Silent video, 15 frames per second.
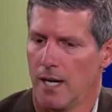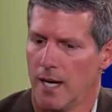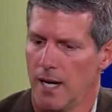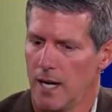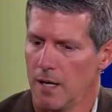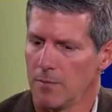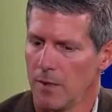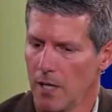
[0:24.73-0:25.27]

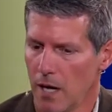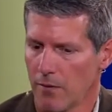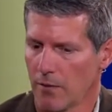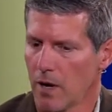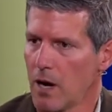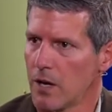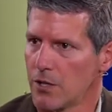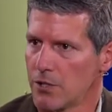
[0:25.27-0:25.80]
Um, a lot of
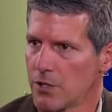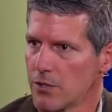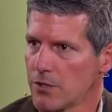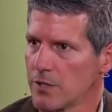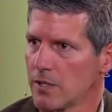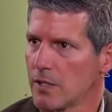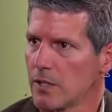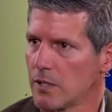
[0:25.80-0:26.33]

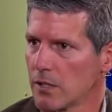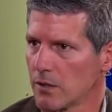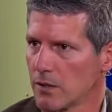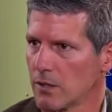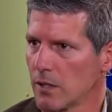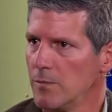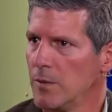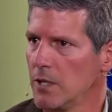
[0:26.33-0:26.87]
cottagers and the,
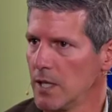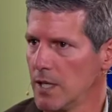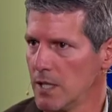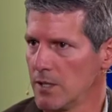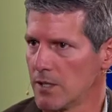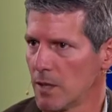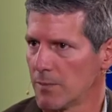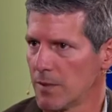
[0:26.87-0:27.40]
the
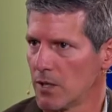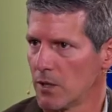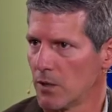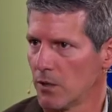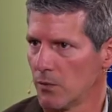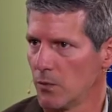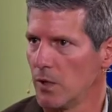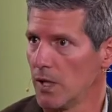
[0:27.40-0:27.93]
communities up there
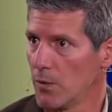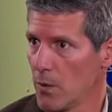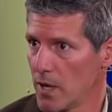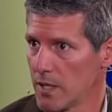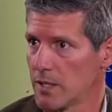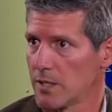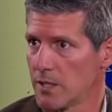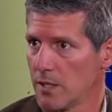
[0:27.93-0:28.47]
really
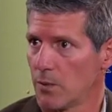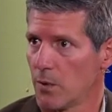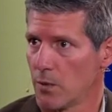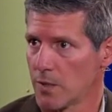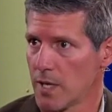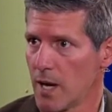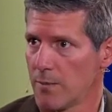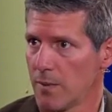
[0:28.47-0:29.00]
wanted to see what
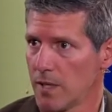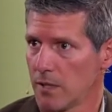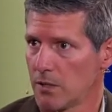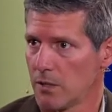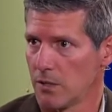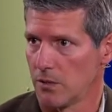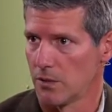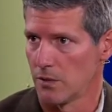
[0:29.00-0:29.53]
was happening
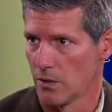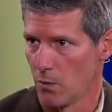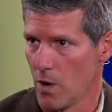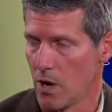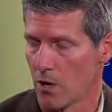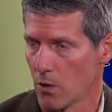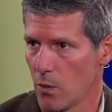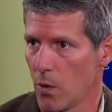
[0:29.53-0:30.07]
to the
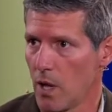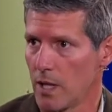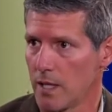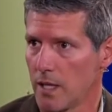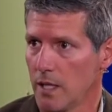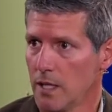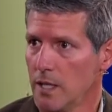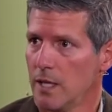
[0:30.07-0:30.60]
water
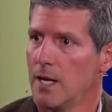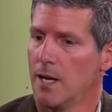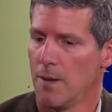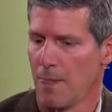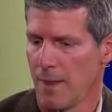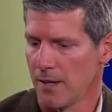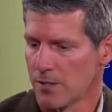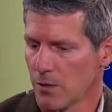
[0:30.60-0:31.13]
quality. Mm -hmm.
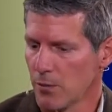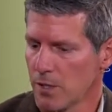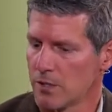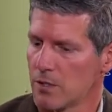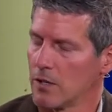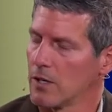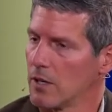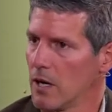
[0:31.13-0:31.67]
And so we
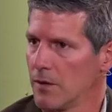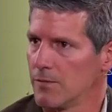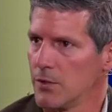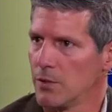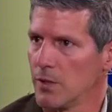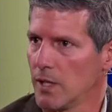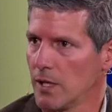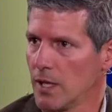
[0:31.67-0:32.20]
started off
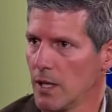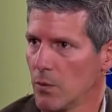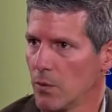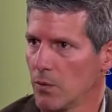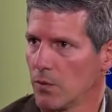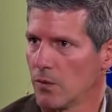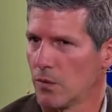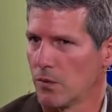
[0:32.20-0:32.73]
doing, uh,
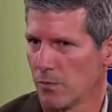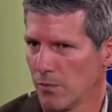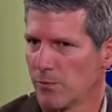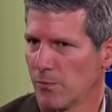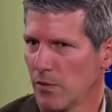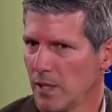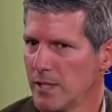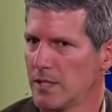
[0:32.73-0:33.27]
really